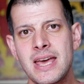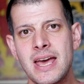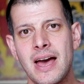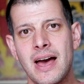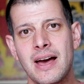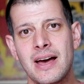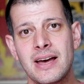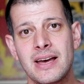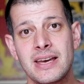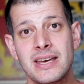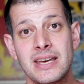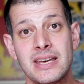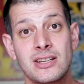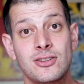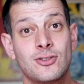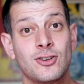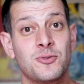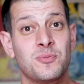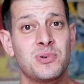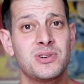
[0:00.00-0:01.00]
Uh, it
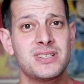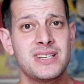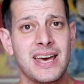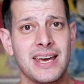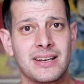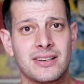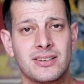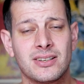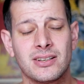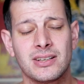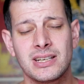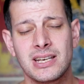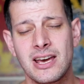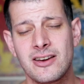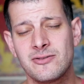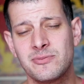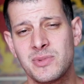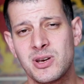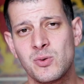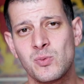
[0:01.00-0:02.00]
does protect, it
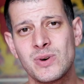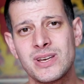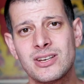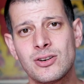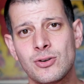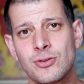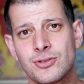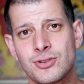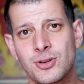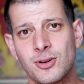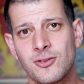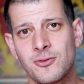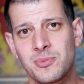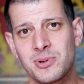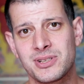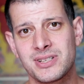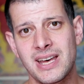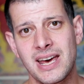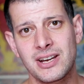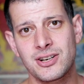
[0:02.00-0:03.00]
gave me a week or two of
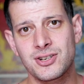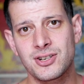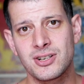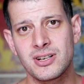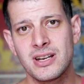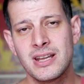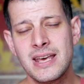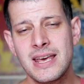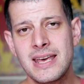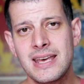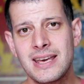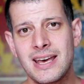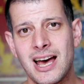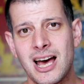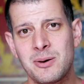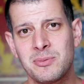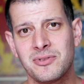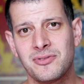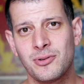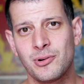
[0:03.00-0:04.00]
protection
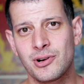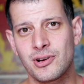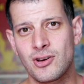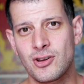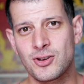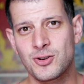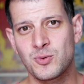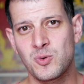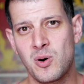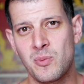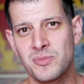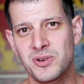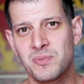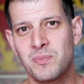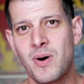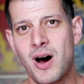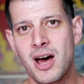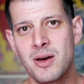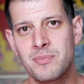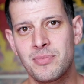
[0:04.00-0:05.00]
uh, before it got swamped
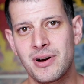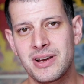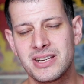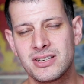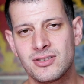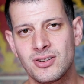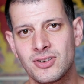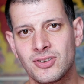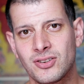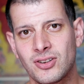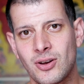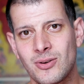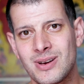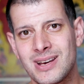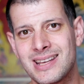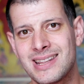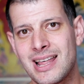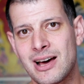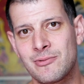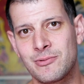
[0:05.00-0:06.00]
by brake dust, so
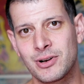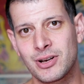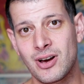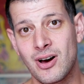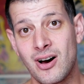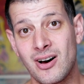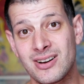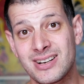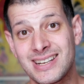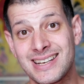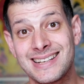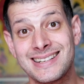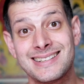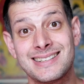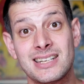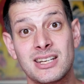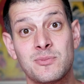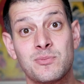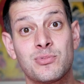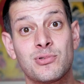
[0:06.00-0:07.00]
in that regard it
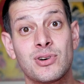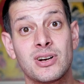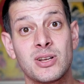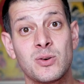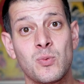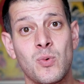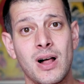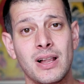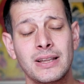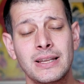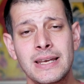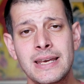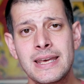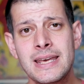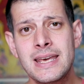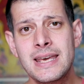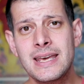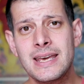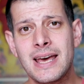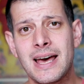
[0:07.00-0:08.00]
did pretty well.
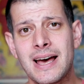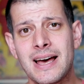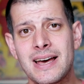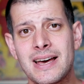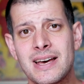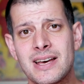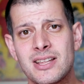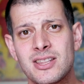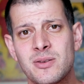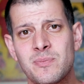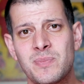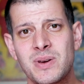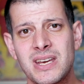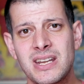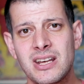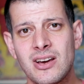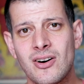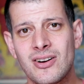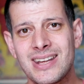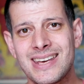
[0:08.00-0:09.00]
Uh, the
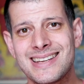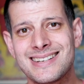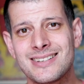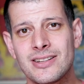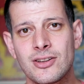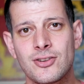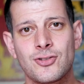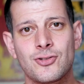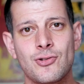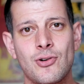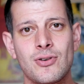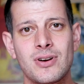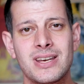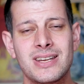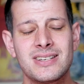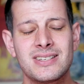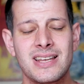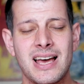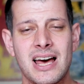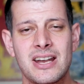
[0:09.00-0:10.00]
beading on it isn't the
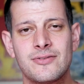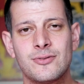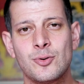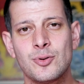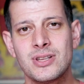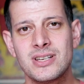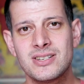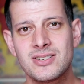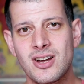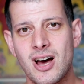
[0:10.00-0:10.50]
strongest out of all these